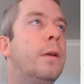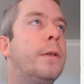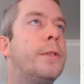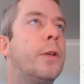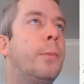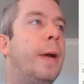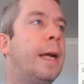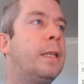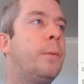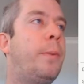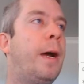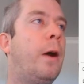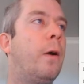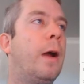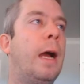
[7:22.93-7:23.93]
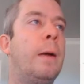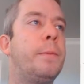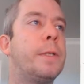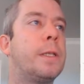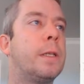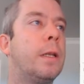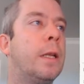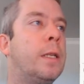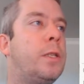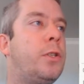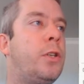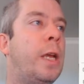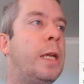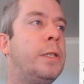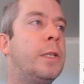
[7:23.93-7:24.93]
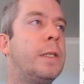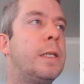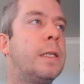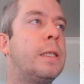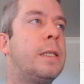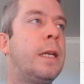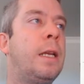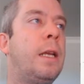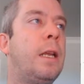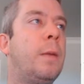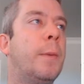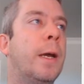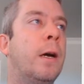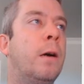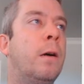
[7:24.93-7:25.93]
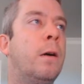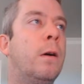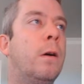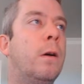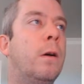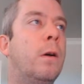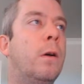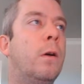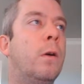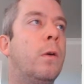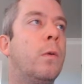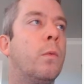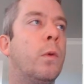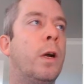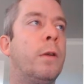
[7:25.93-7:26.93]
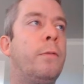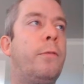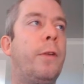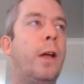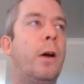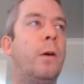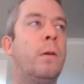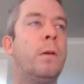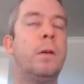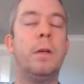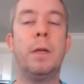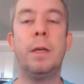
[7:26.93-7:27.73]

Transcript: So back to Power Apps, let's change it to send an email, run flow.